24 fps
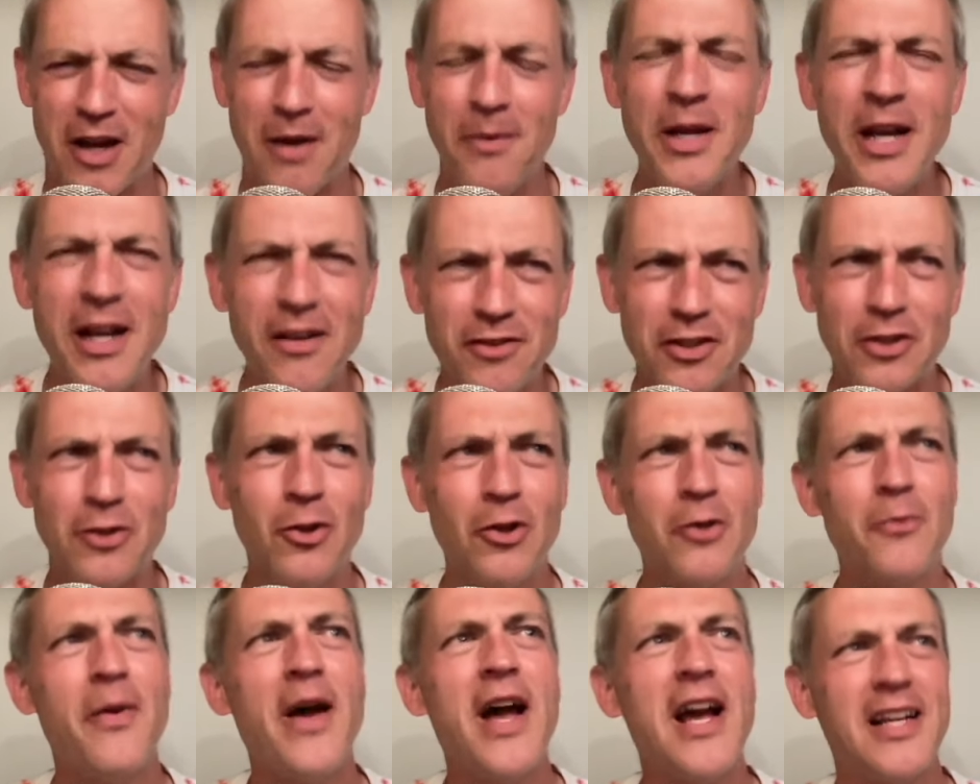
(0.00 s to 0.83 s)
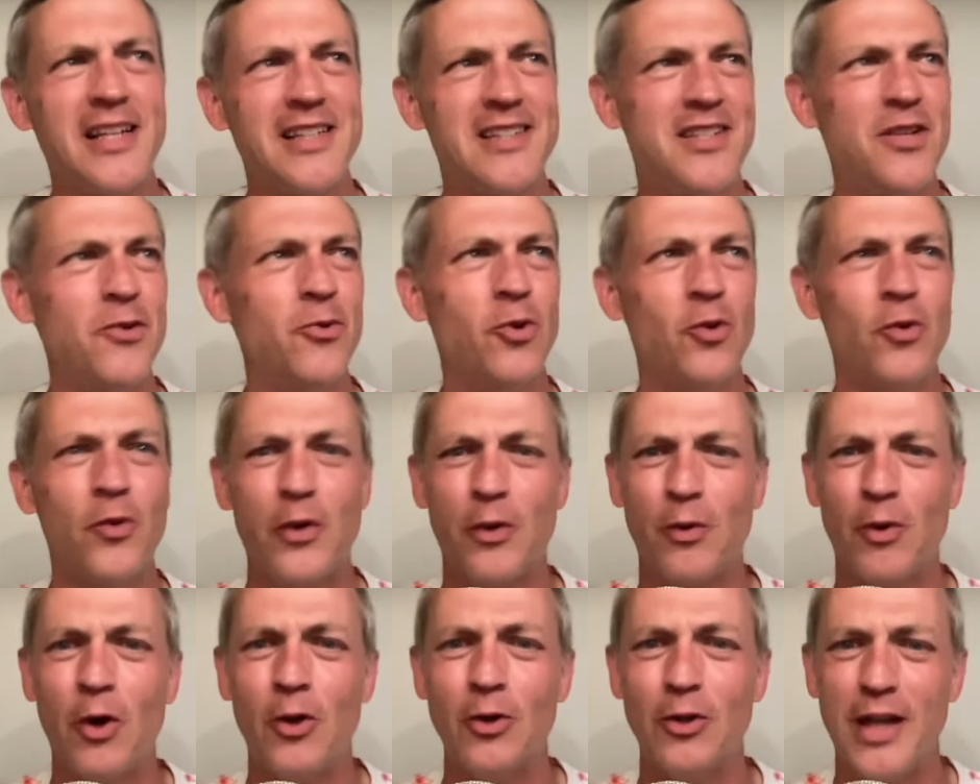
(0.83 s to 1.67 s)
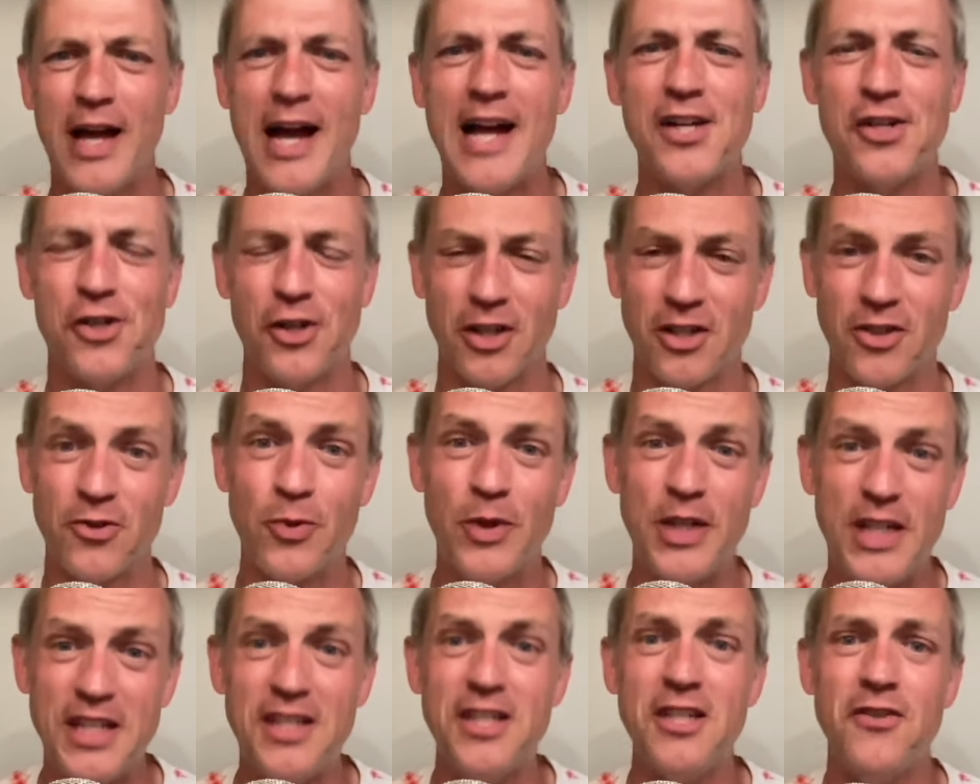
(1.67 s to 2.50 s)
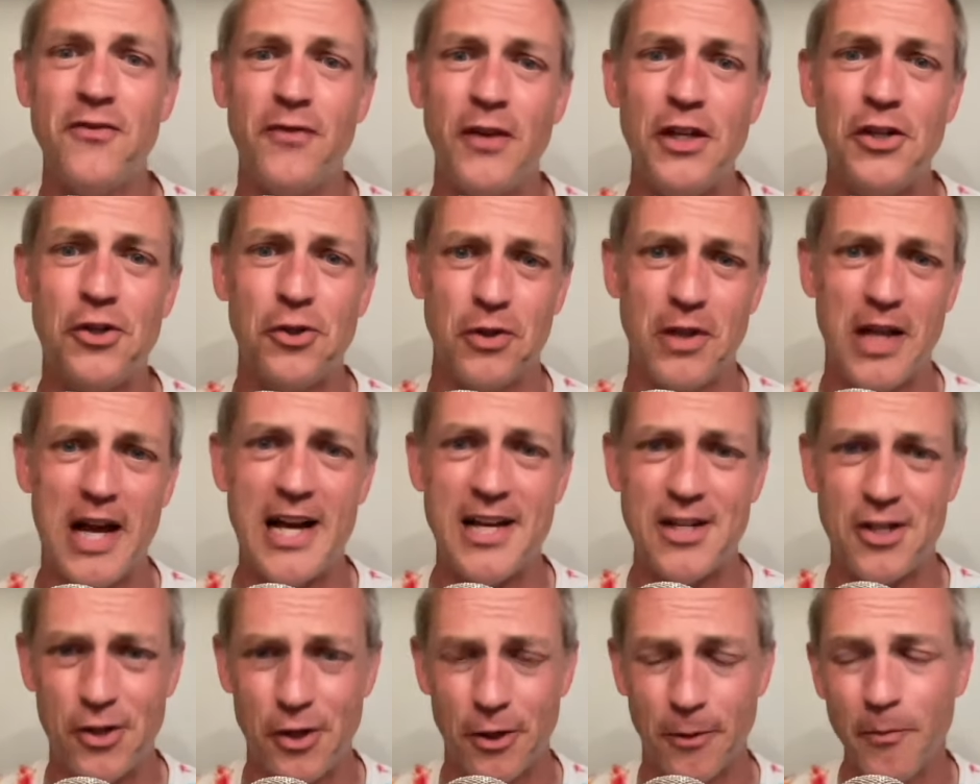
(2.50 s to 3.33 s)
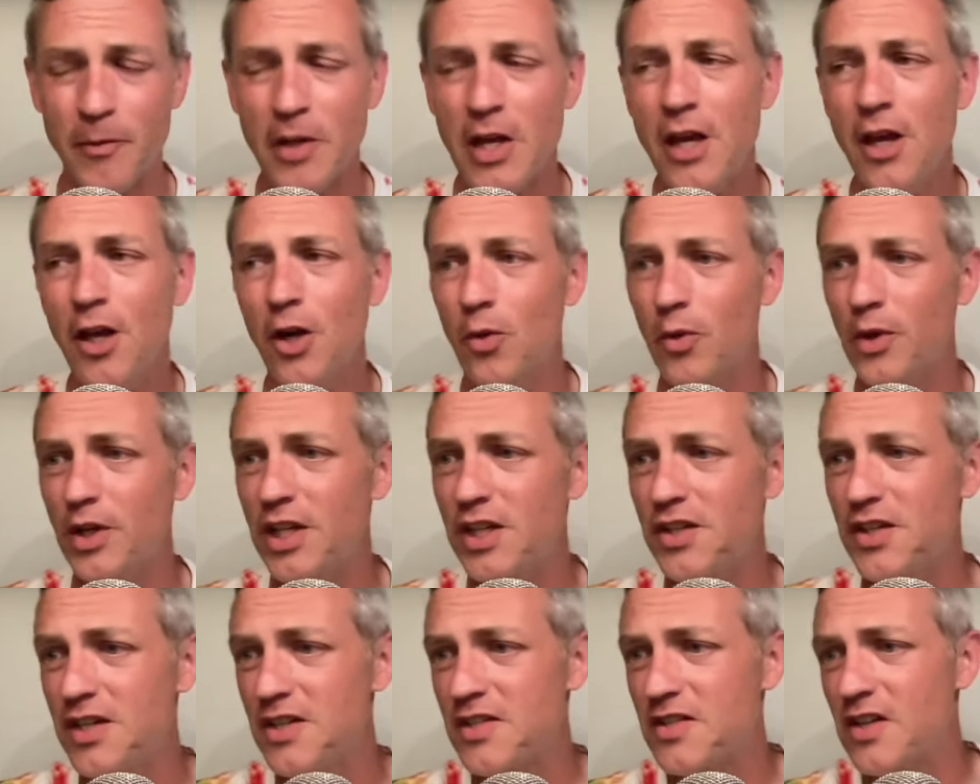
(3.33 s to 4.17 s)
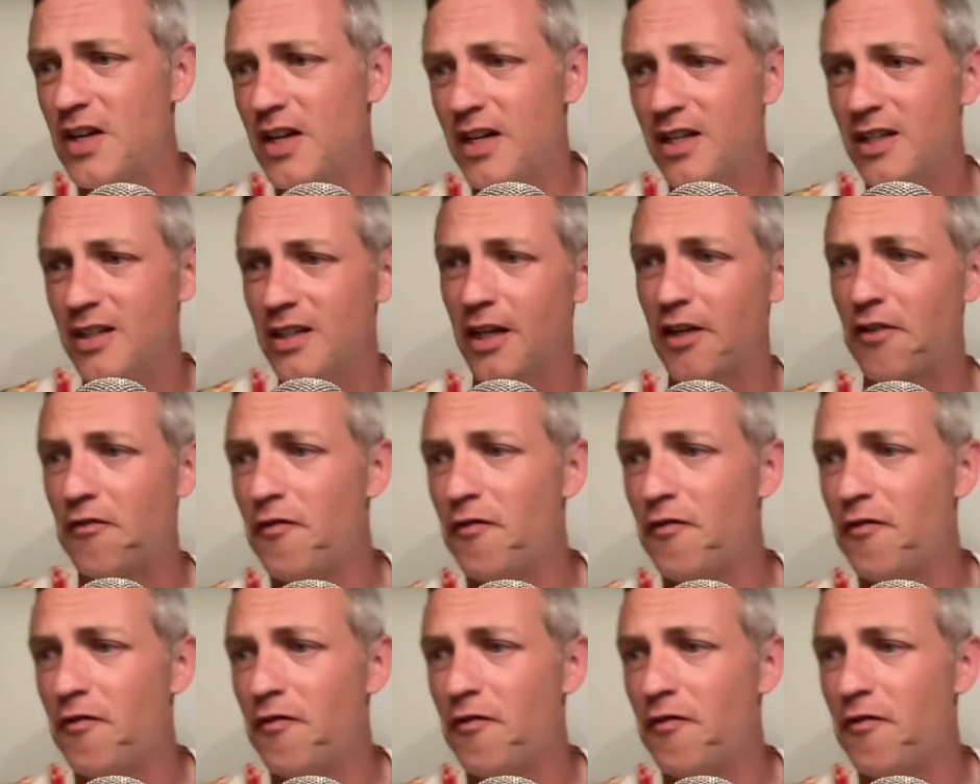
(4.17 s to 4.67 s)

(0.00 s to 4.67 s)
I'm gonna have to look back and see what we wrote last year because we did this feature last year. We did this uh, like